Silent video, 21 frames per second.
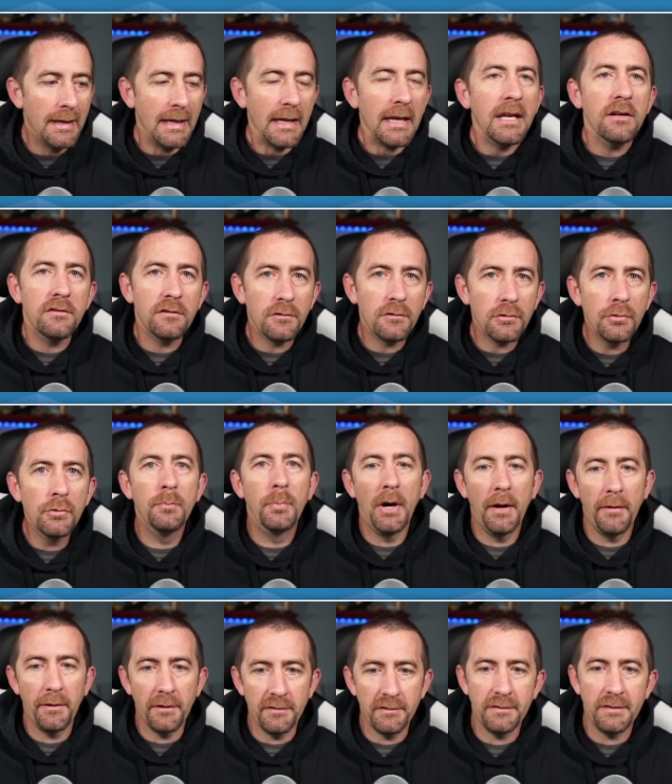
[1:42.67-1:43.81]
it is true,
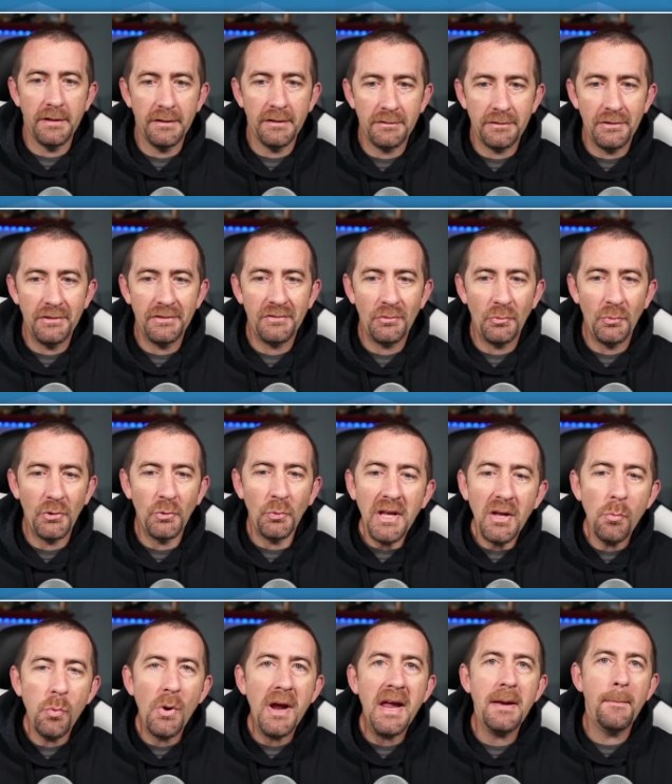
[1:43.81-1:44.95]
brothers and sisters, when
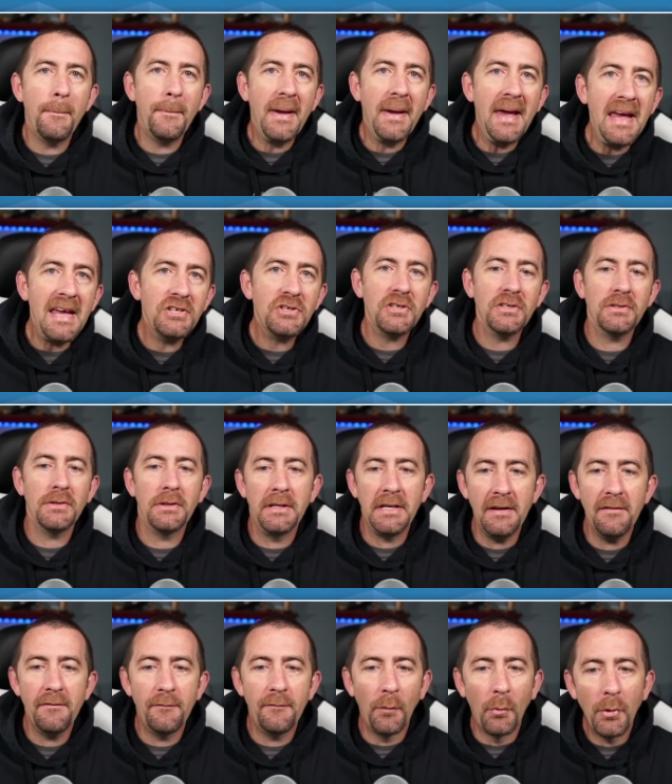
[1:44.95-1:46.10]
we wait
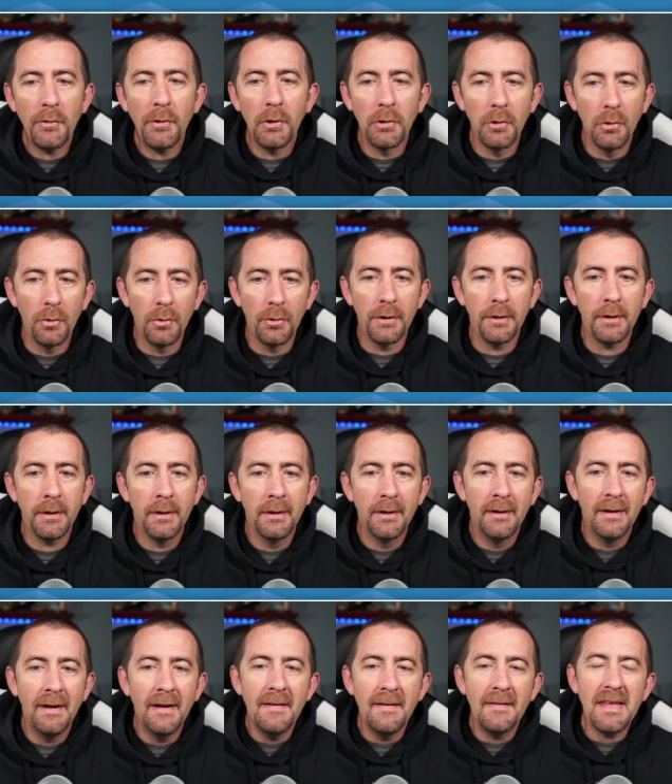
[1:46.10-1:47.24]
patiently for the Lord,
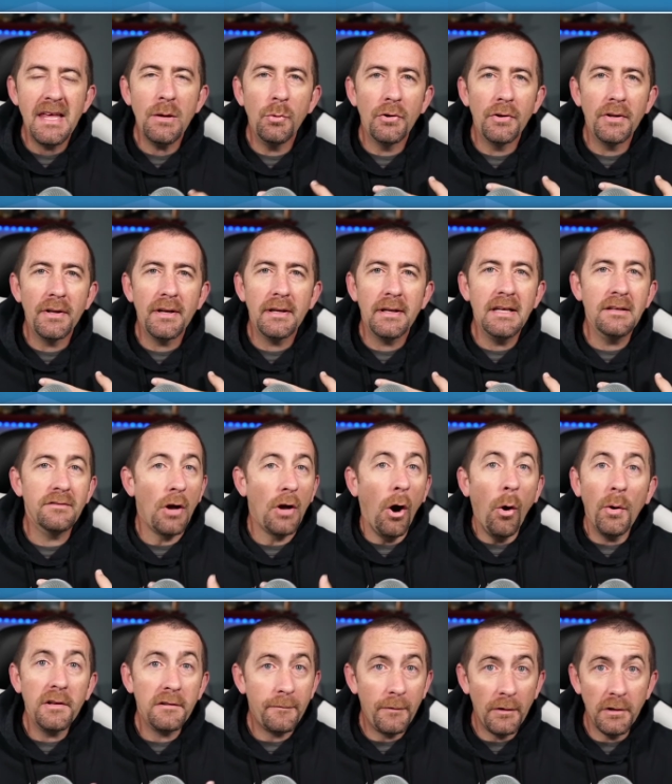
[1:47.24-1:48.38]
he will he's
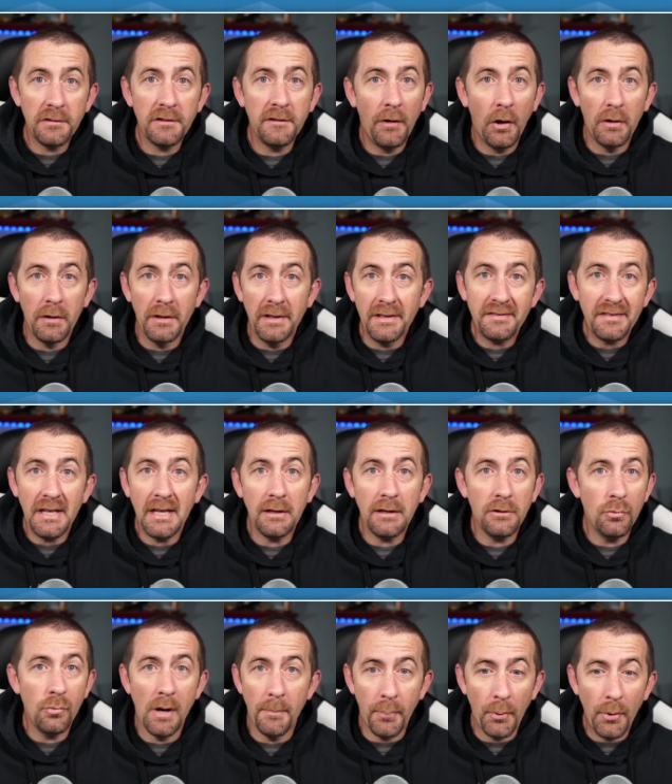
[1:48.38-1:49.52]
always first of all listening
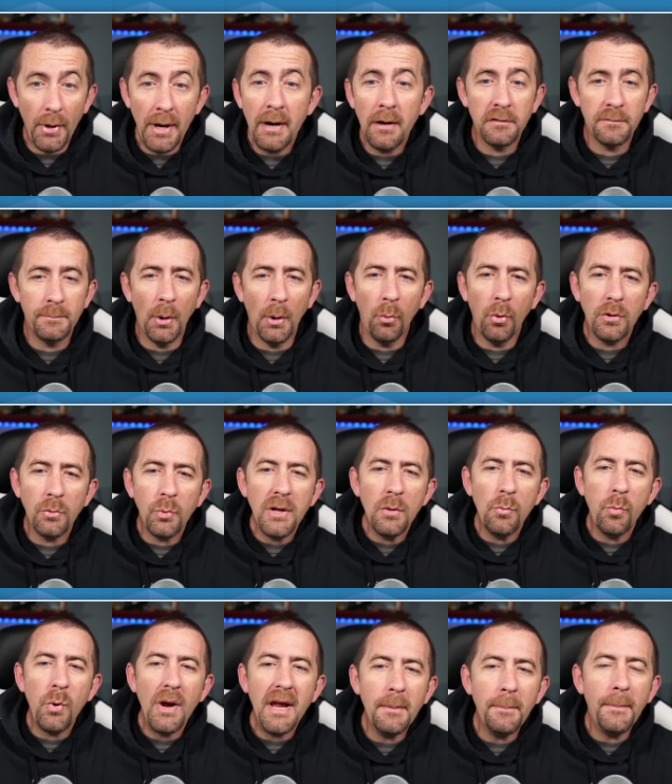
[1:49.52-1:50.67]
to our prayers, but when we
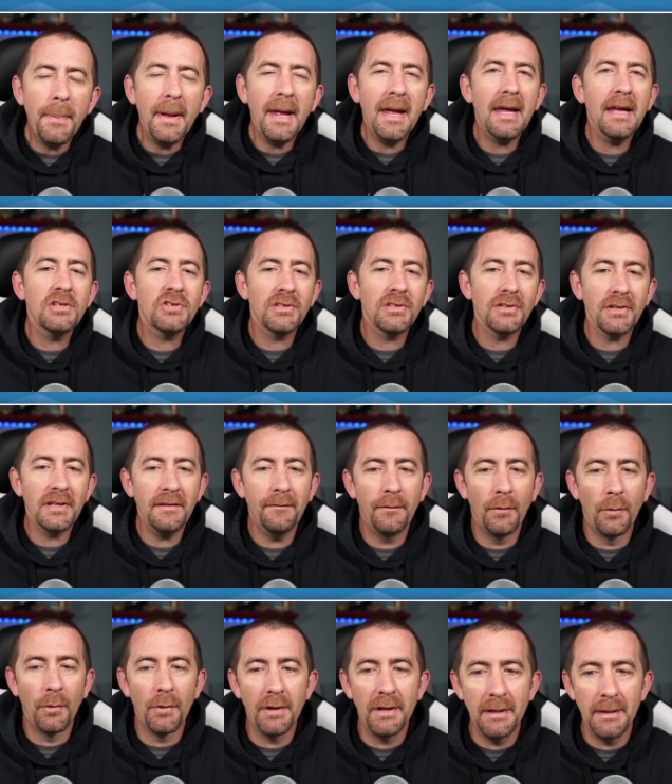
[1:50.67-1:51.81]
wait patiently
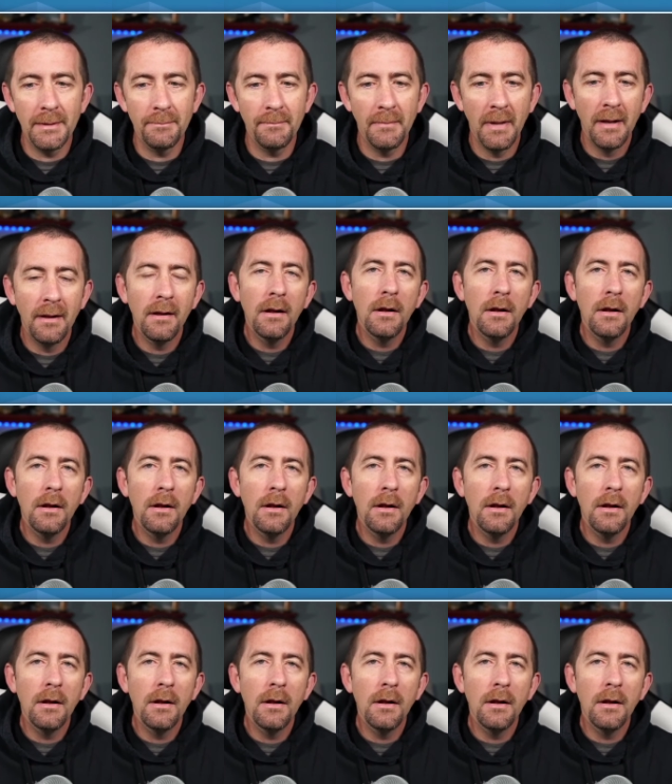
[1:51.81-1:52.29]
for him,